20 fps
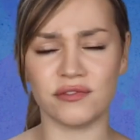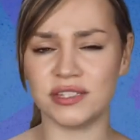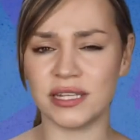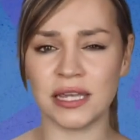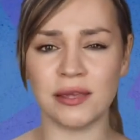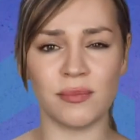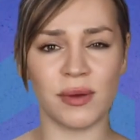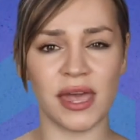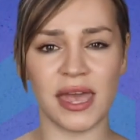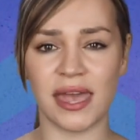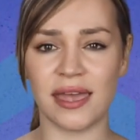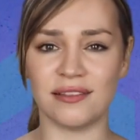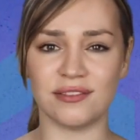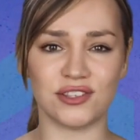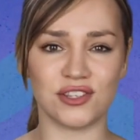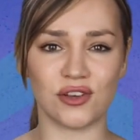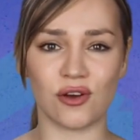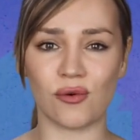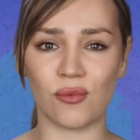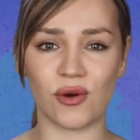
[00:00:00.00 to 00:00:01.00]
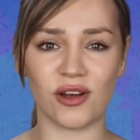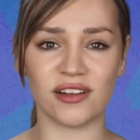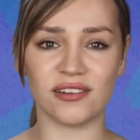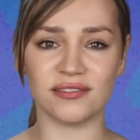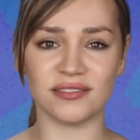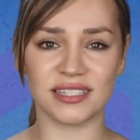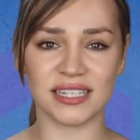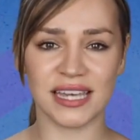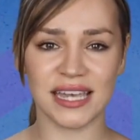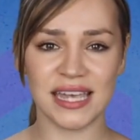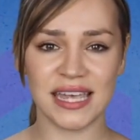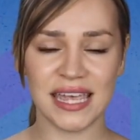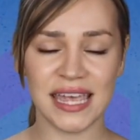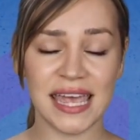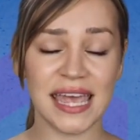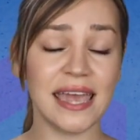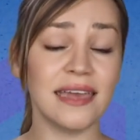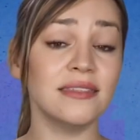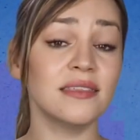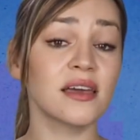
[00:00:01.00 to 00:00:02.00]
deeper into your world.
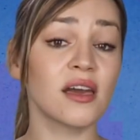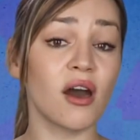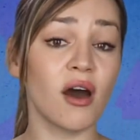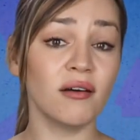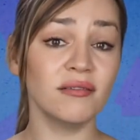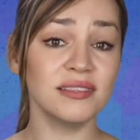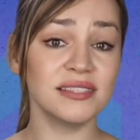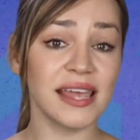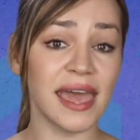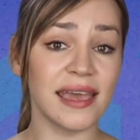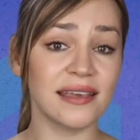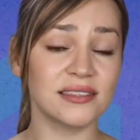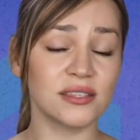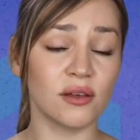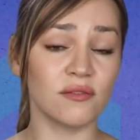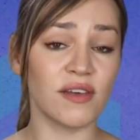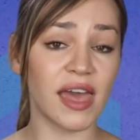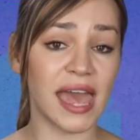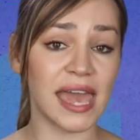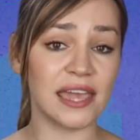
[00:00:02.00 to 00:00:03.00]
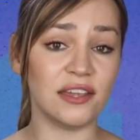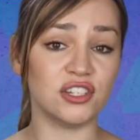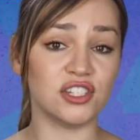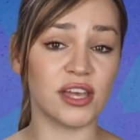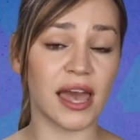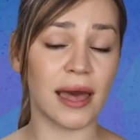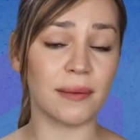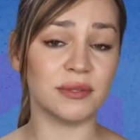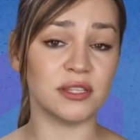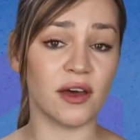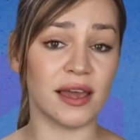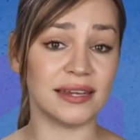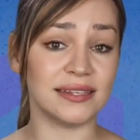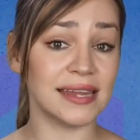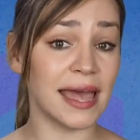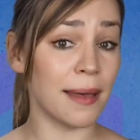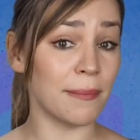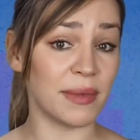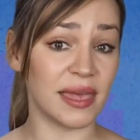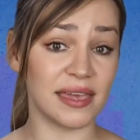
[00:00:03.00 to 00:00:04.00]
In the context of age gap
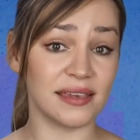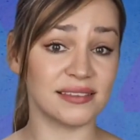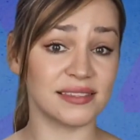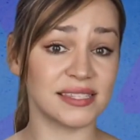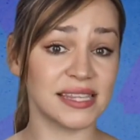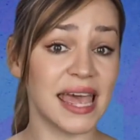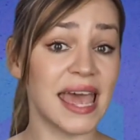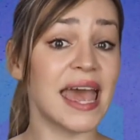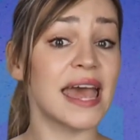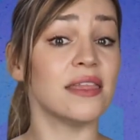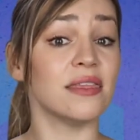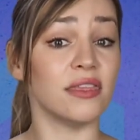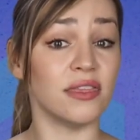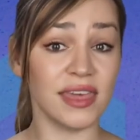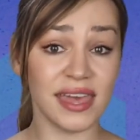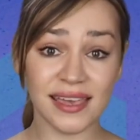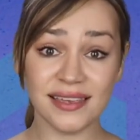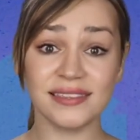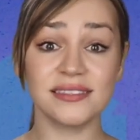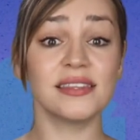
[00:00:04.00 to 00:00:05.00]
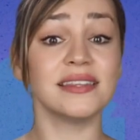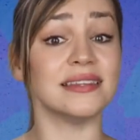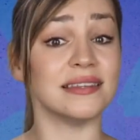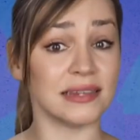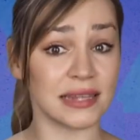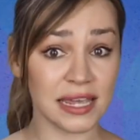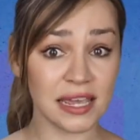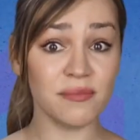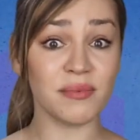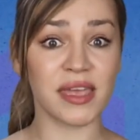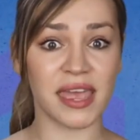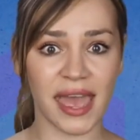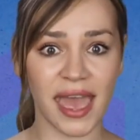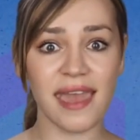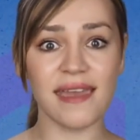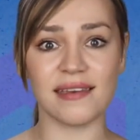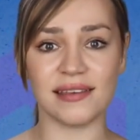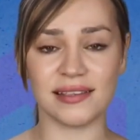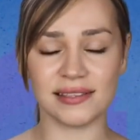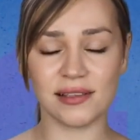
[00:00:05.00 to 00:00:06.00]
dynamics, this deep
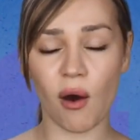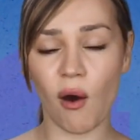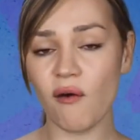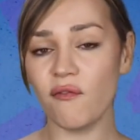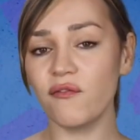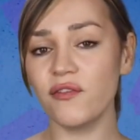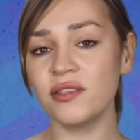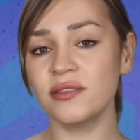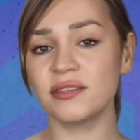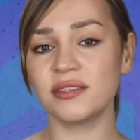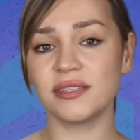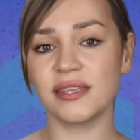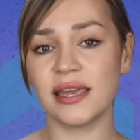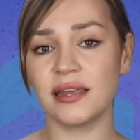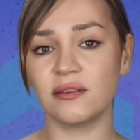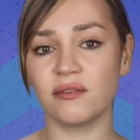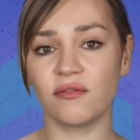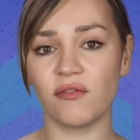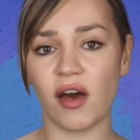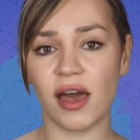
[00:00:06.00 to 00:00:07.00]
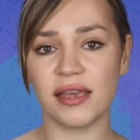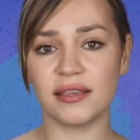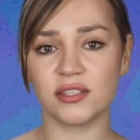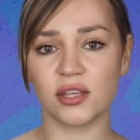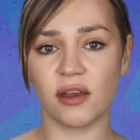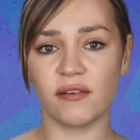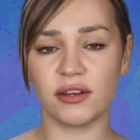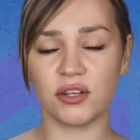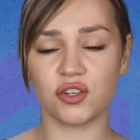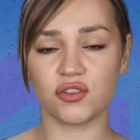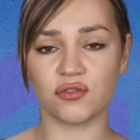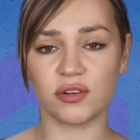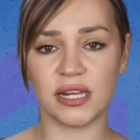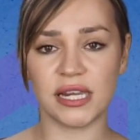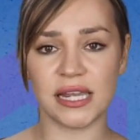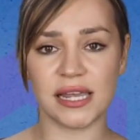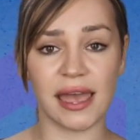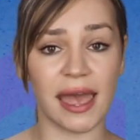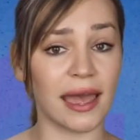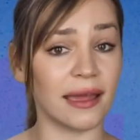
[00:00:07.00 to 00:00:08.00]
gaze often signifies her
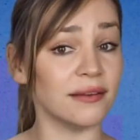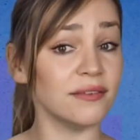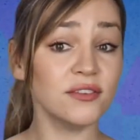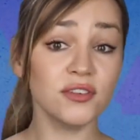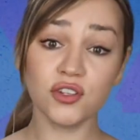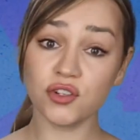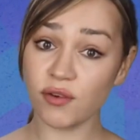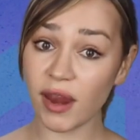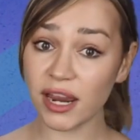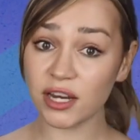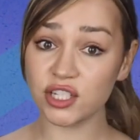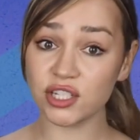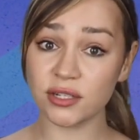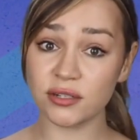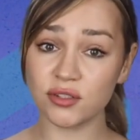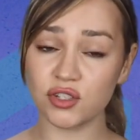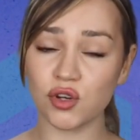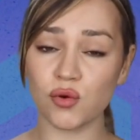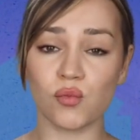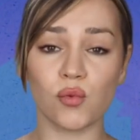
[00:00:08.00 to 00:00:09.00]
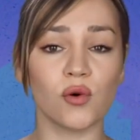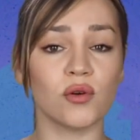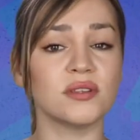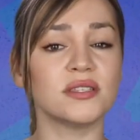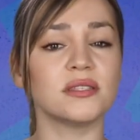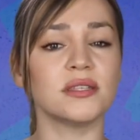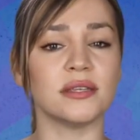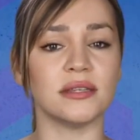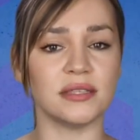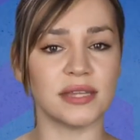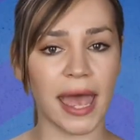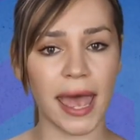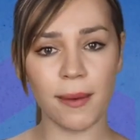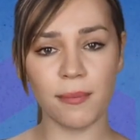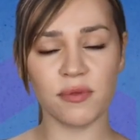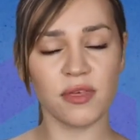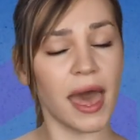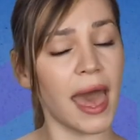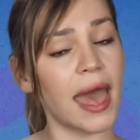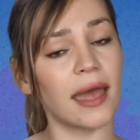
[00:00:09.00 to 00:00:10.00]
intrigue and attraction towards the
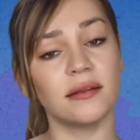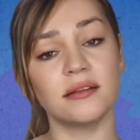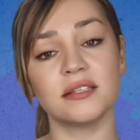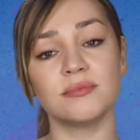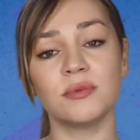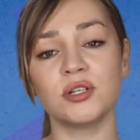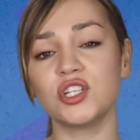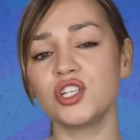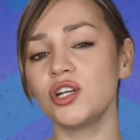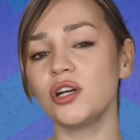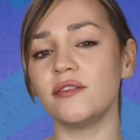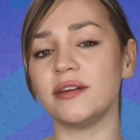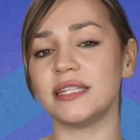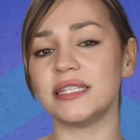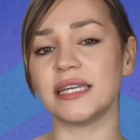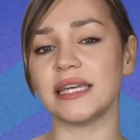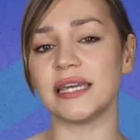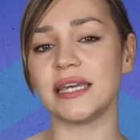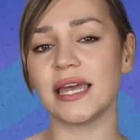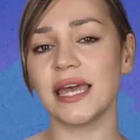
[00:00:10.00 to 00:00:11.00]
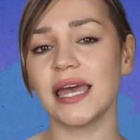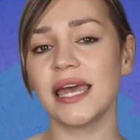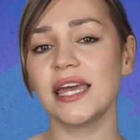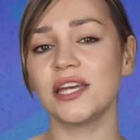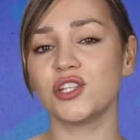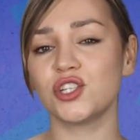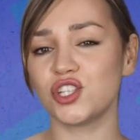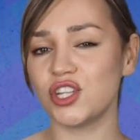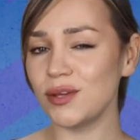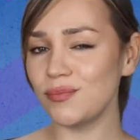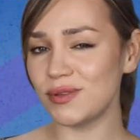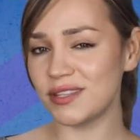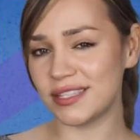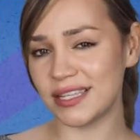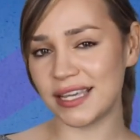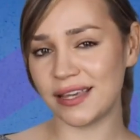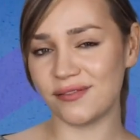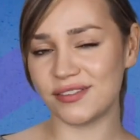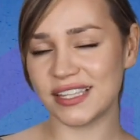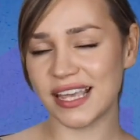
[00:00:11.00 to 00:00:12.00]
depth and maturity she
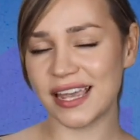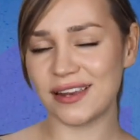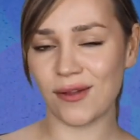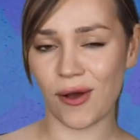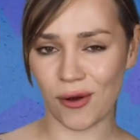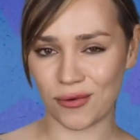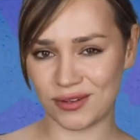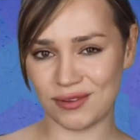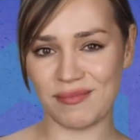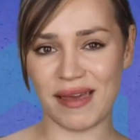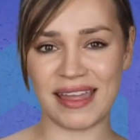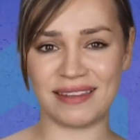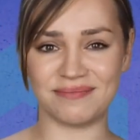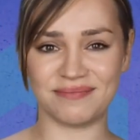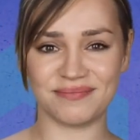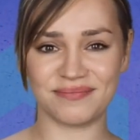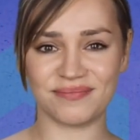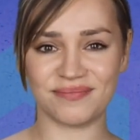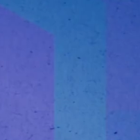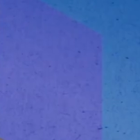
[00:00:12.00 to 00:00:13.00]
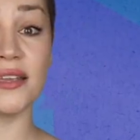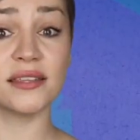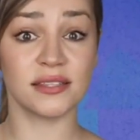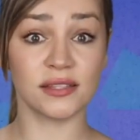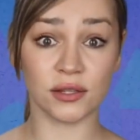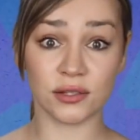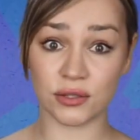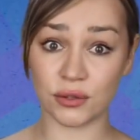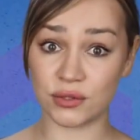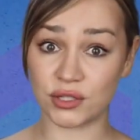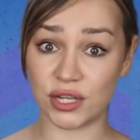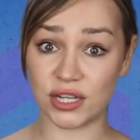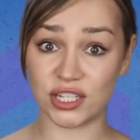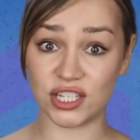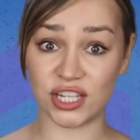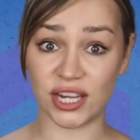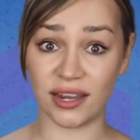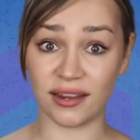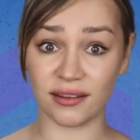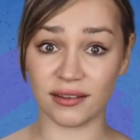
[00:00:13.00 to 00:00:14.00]
perceives in older men. Subtle
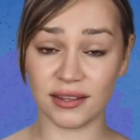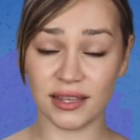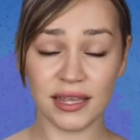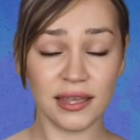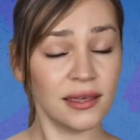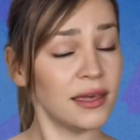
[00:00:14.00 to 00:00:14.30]
touching.